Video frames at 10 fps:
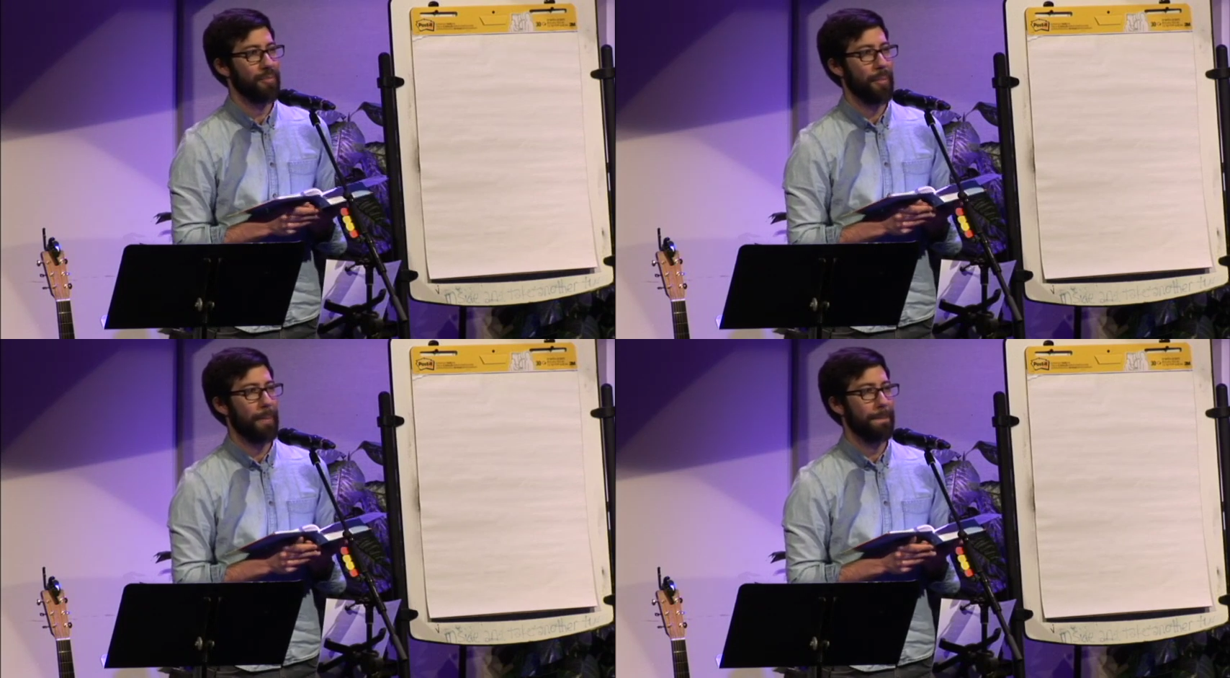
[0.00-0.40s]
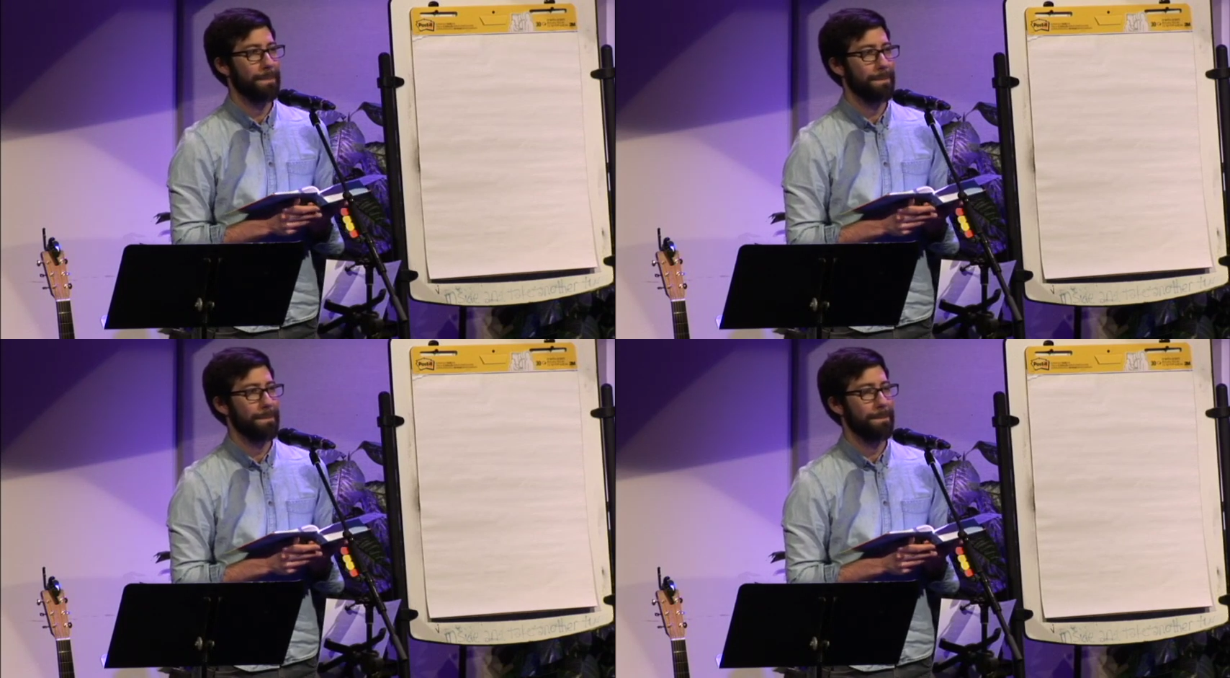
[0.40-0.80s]

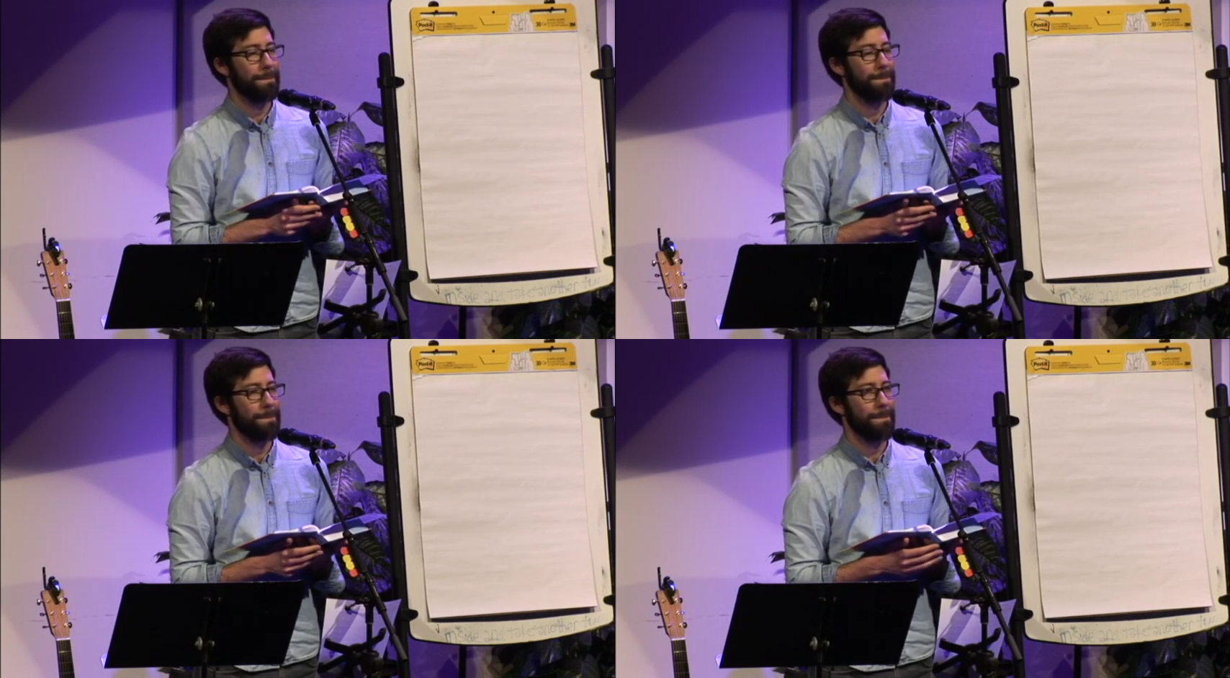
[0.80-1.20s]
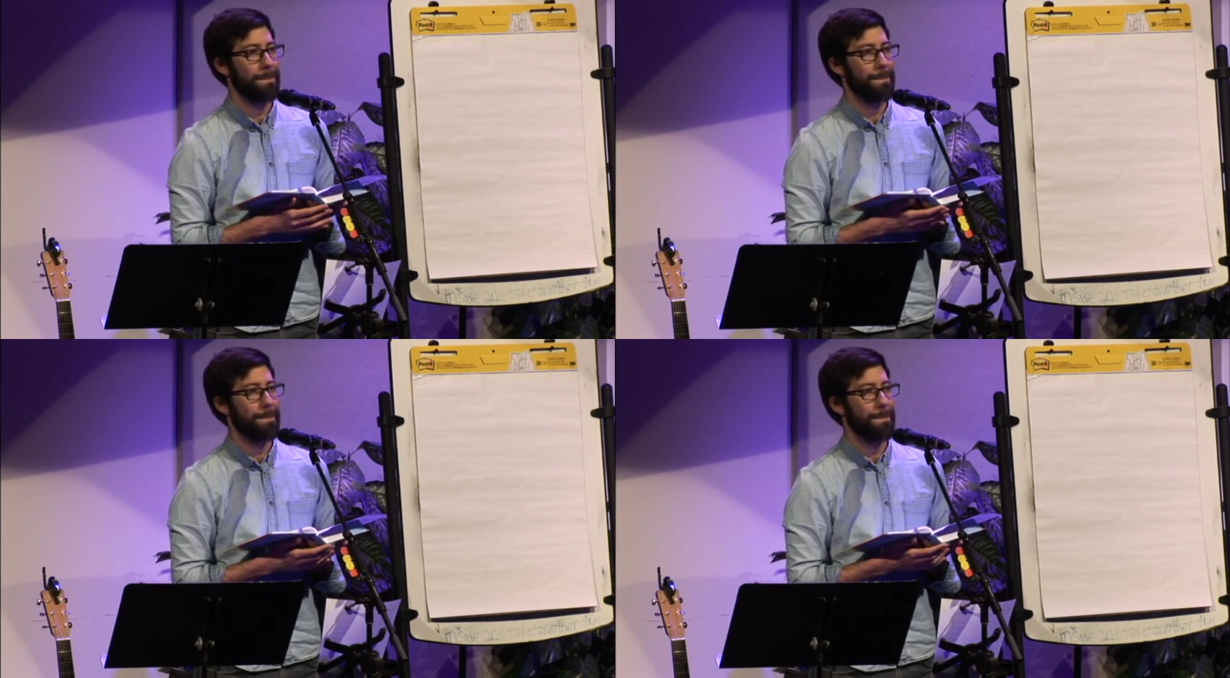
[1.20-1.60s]

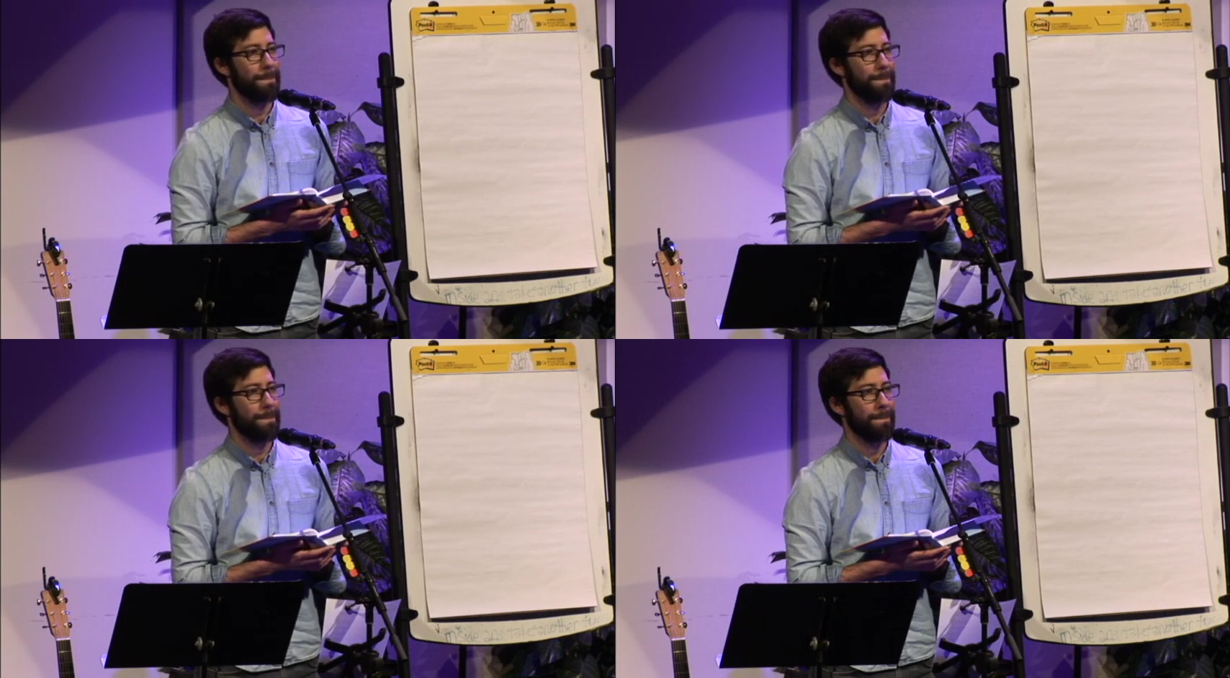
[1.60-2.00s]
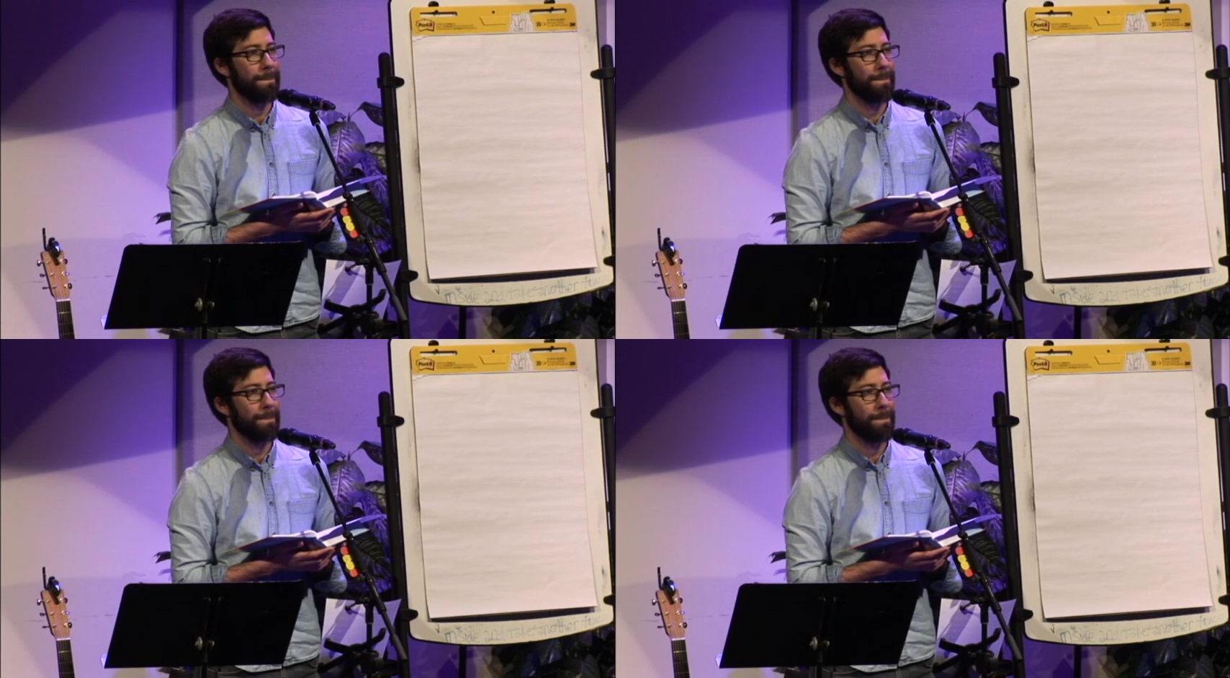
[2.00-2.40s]

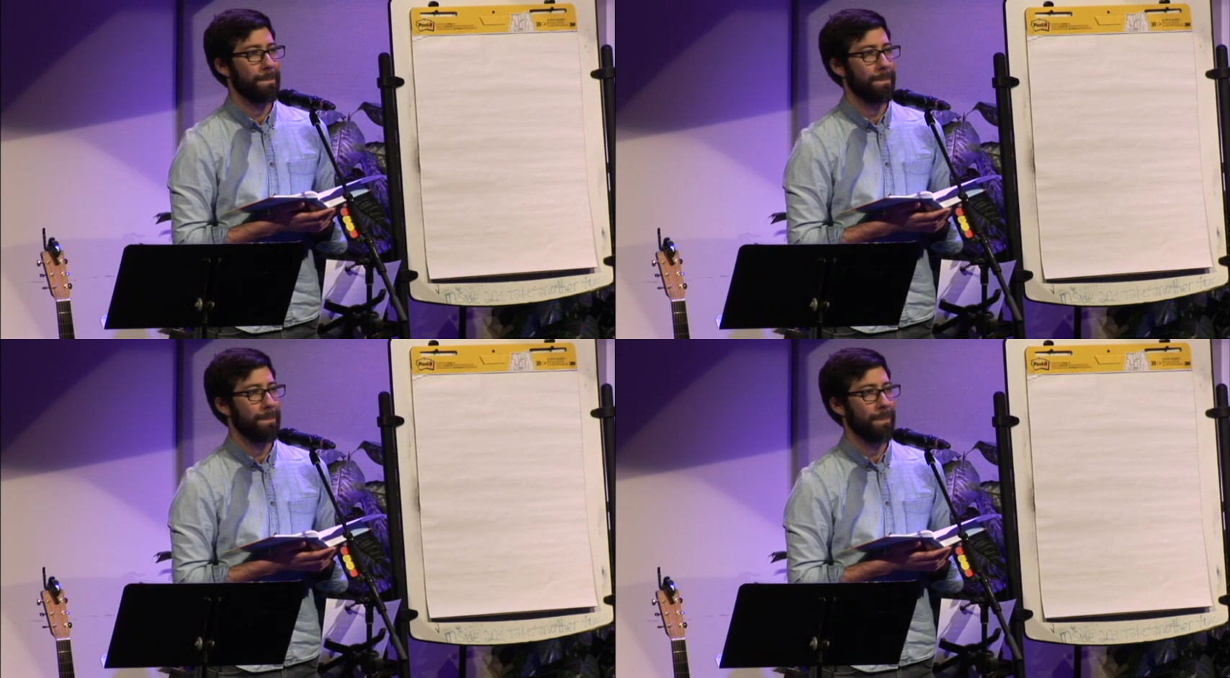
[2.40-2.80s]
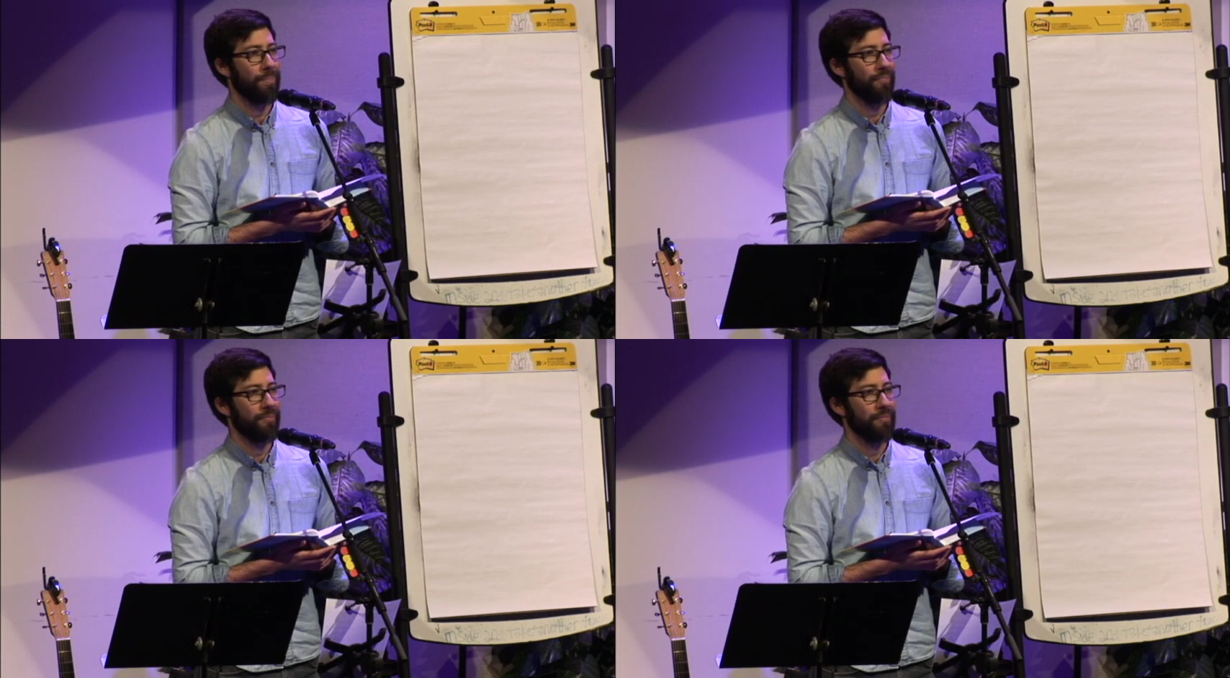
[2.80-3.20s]

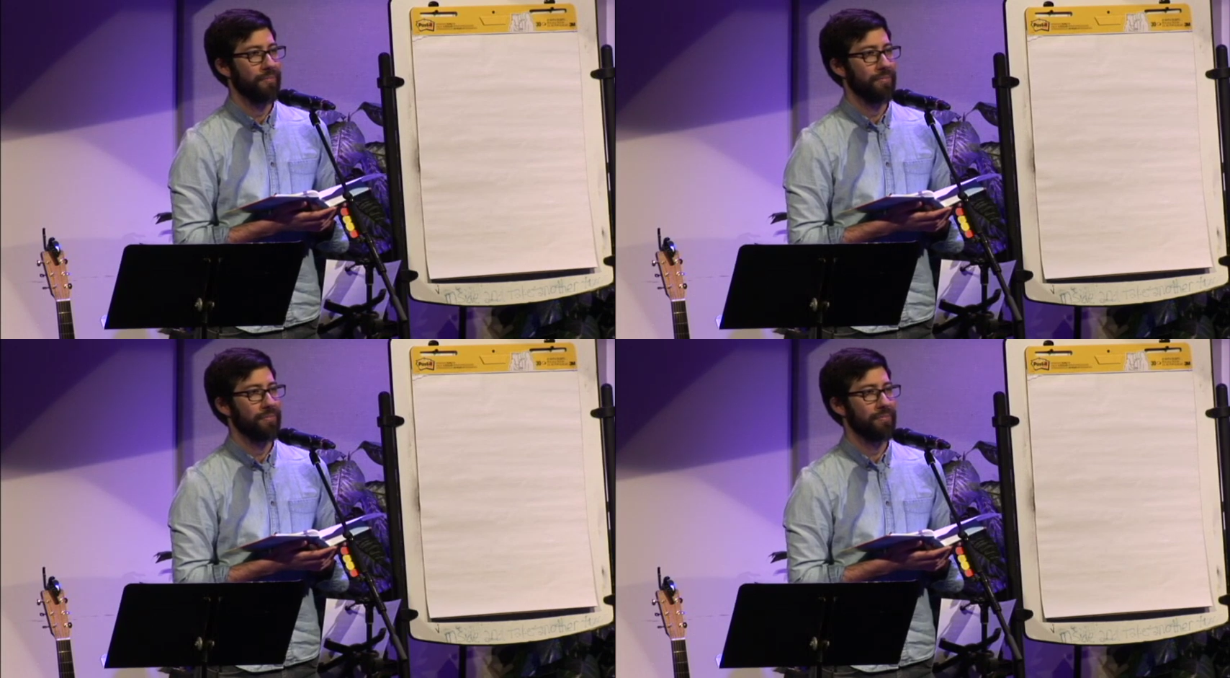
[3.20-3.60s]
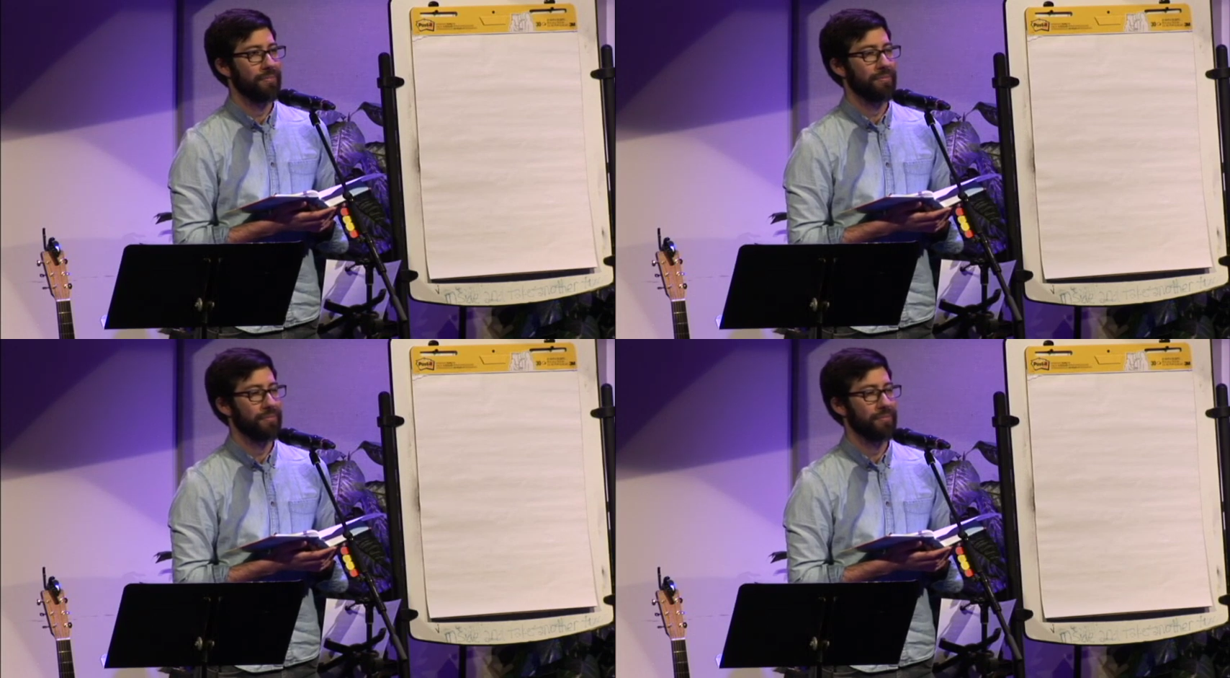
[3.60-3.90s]
(no one is talking)